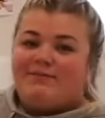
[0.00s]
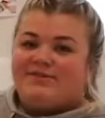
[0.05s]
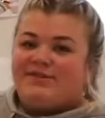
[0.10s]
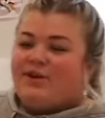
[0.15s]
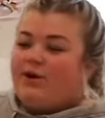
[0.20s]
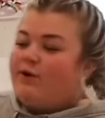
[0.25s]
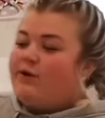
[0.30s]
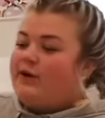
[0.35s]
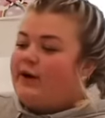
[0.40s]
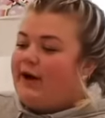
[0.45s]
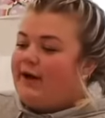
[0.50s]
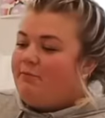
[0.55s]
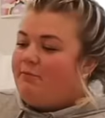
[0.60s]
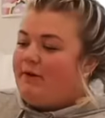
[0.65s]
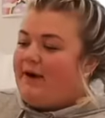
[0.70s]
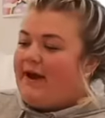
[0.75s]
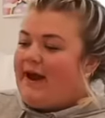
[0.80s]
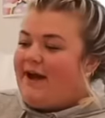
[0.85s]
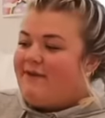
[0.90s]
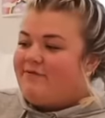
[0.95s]
to no good
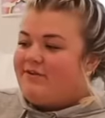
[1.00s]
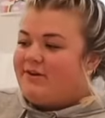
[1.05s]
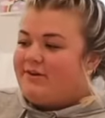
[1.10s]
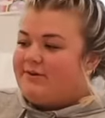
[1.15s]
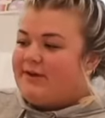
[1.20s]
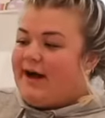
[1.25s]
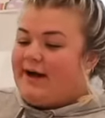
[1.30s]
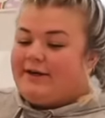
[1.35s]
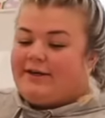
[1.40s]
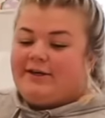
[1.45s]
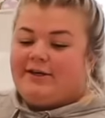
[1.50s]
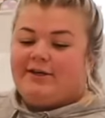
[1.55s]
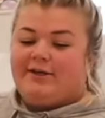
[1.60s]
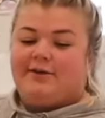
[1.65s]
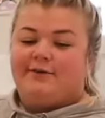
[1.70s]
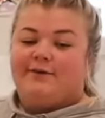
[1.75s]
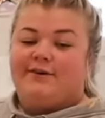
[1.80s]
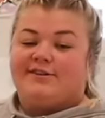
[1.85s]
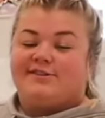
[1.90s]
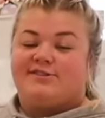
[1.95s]
when I have an Alani
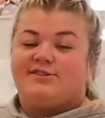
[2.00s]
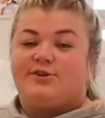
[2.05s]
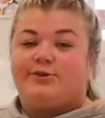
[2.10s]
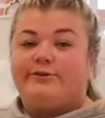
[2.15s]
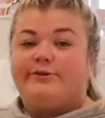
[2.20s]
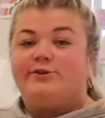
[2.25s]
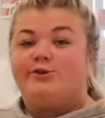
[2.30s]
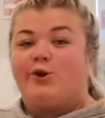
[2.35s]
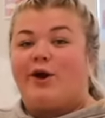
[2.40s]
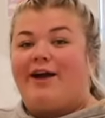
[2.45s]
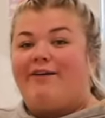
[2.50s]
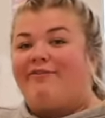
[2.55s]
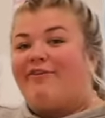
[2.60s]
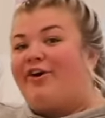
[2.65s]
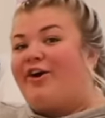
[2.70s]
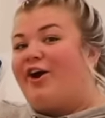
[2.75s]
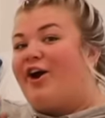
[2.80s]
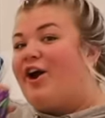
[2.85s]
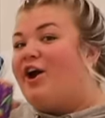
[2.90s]
Nu and a screwdriver.